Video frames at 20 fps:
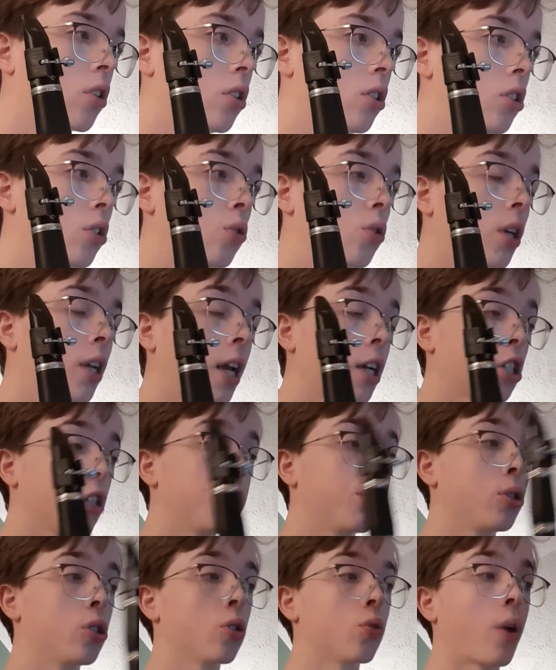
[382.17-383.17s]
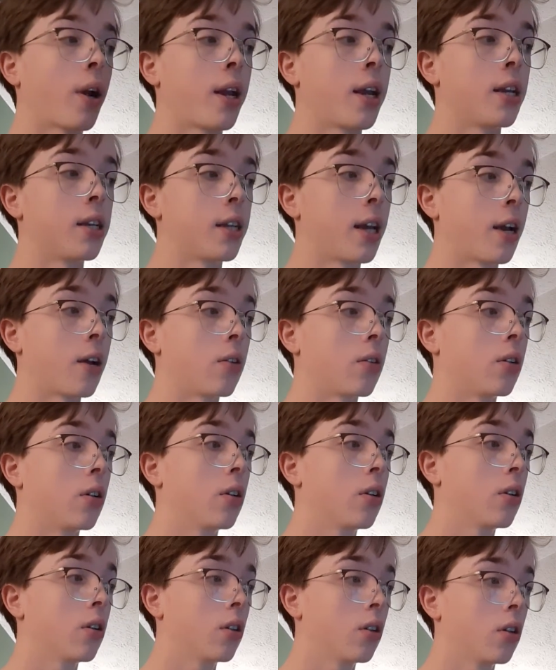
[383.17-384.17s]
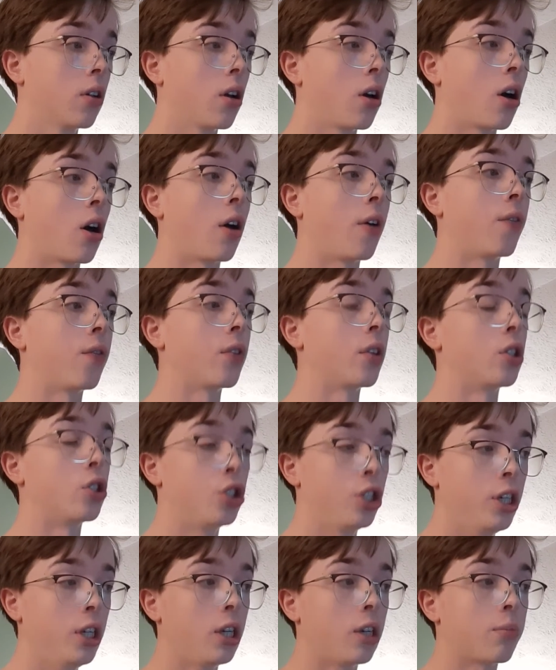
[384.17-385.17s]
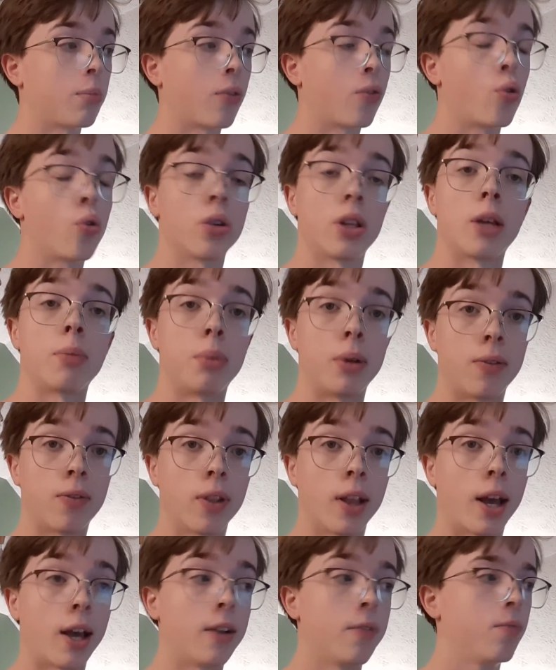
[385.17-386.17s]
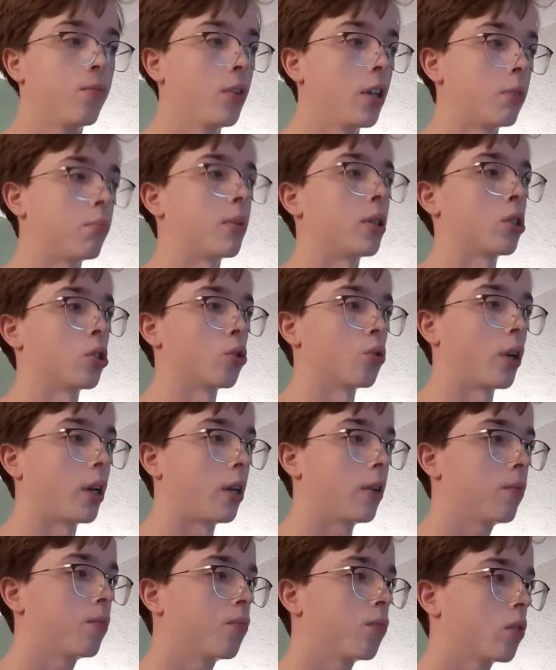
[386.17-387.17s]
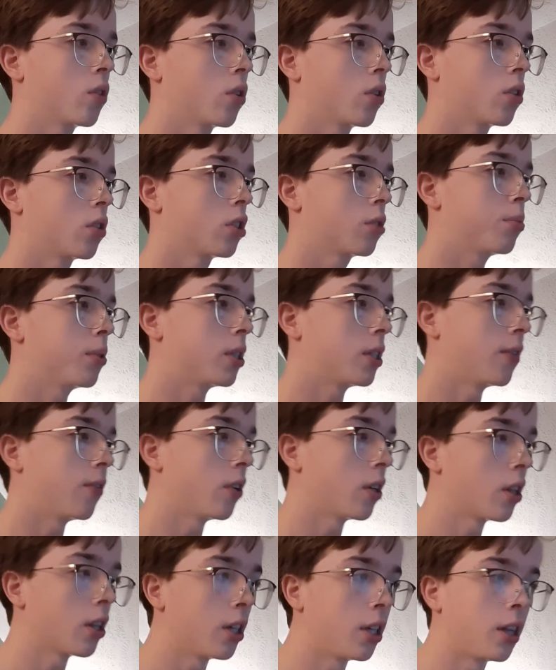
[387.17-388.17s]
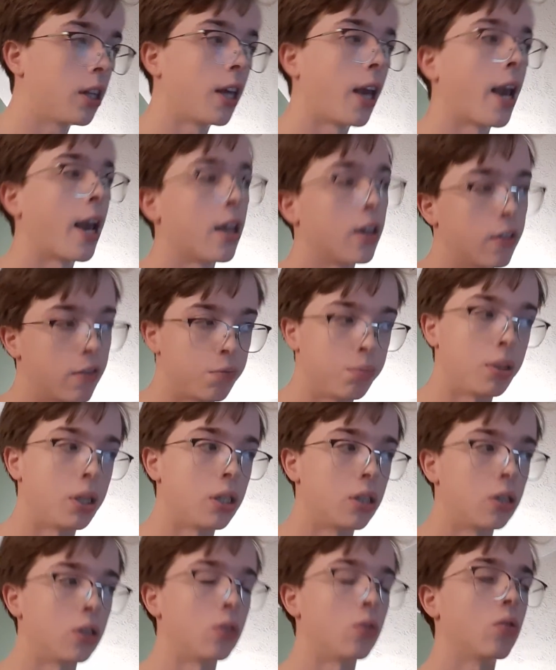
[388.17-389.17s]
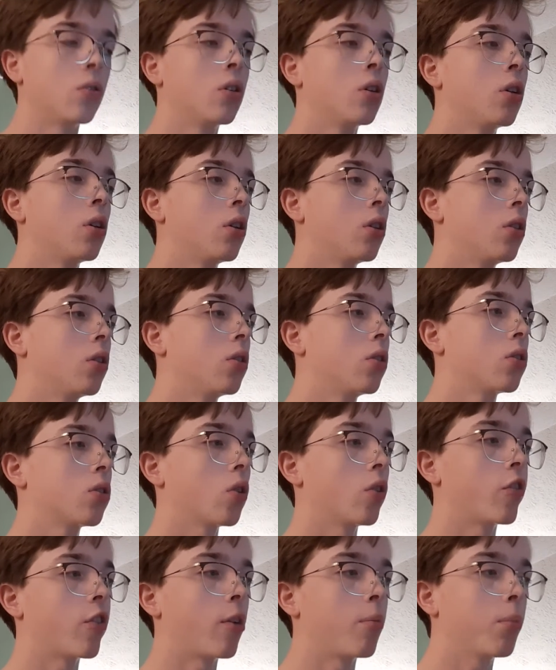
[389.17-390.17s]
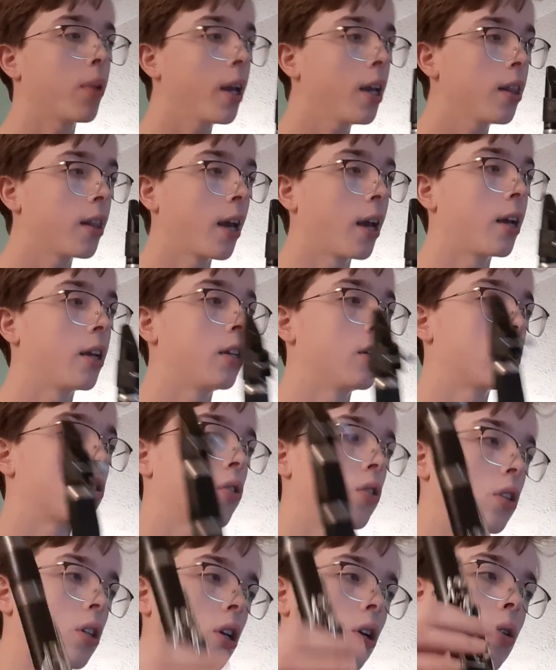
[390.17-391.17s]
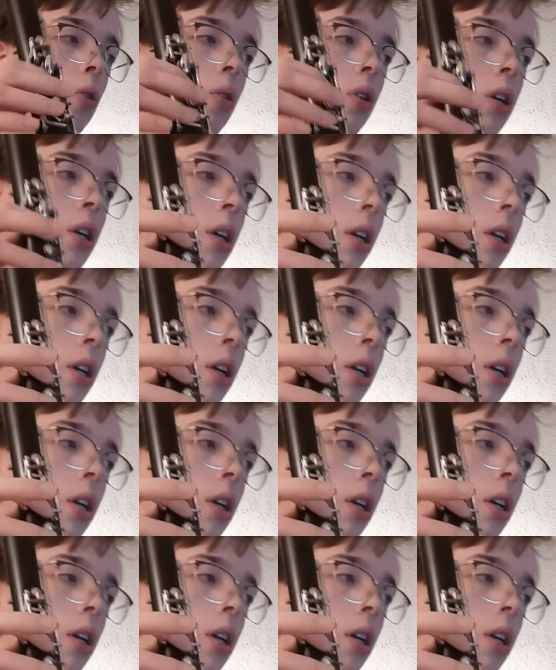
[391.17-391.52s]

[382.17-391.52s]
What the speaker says: you can actually put your right hand down on the G before that B flat in measure 8, specifically the and of B2. So if I'm playing that, it's going to go